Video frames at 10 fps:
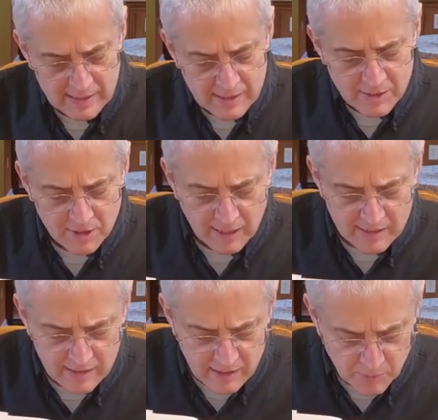
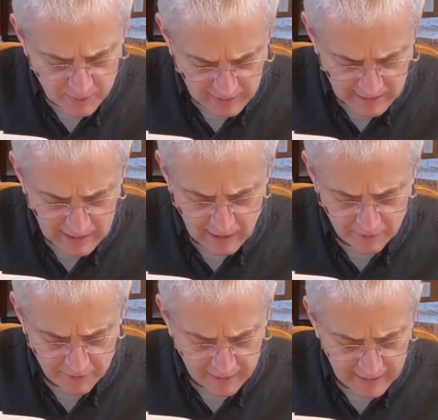Secondly, we
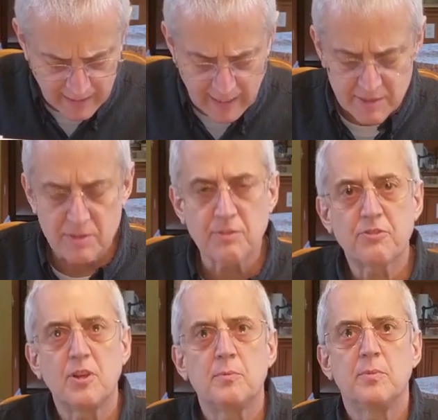have Ed Asner
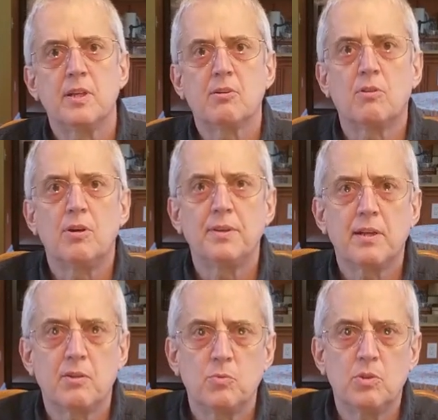from It Crawled Out
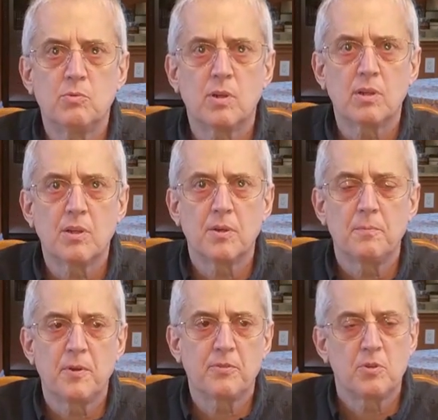of the Woodwork.
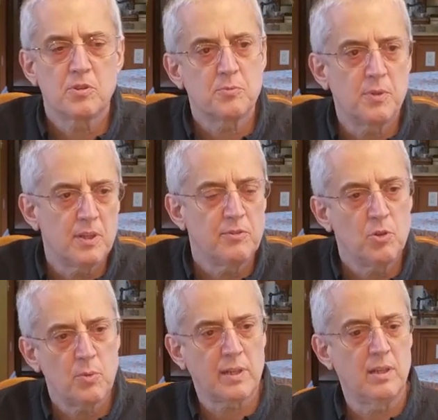Of course, many of you
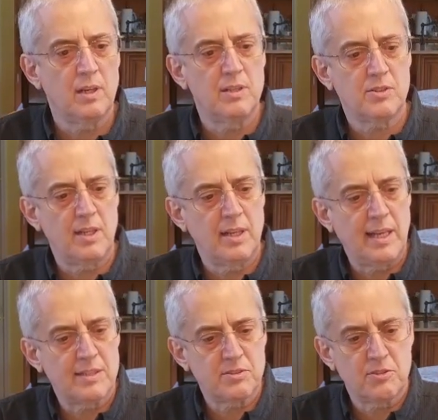recognize Ed
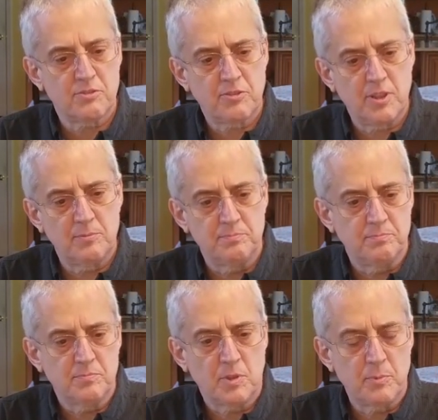Asner from
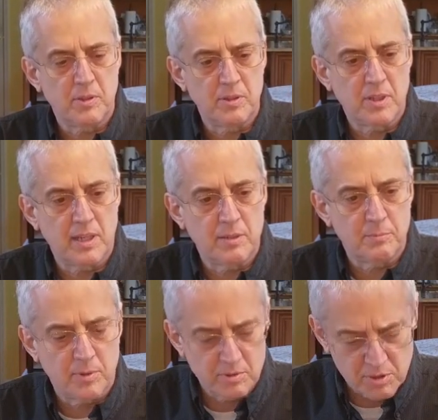The Merely Tyler
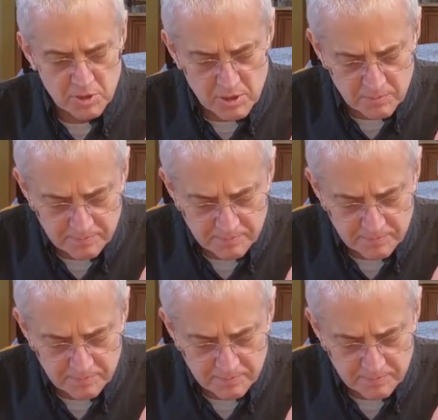Moore Show.